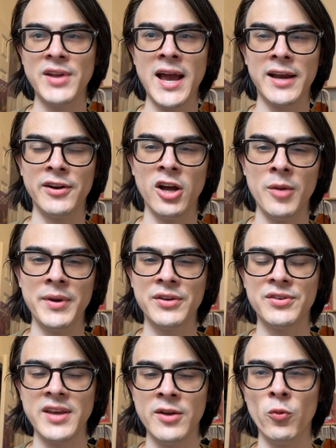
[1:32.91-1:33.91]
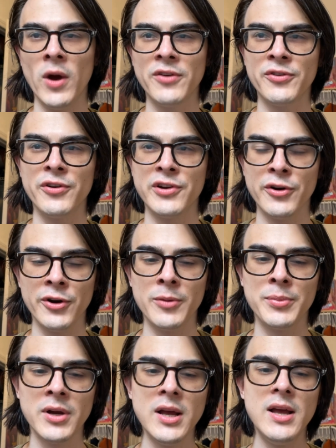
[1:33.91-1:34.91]
economics in Western Europe
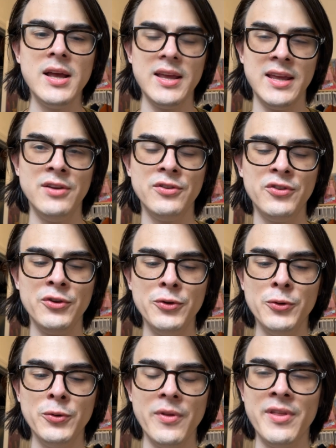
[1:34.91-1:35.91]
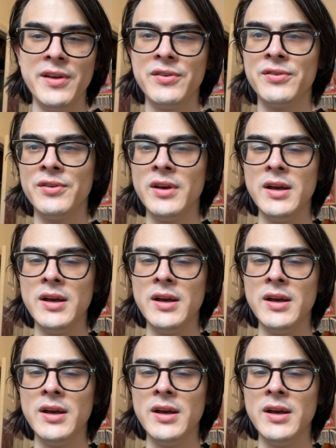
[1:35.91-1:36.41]
into this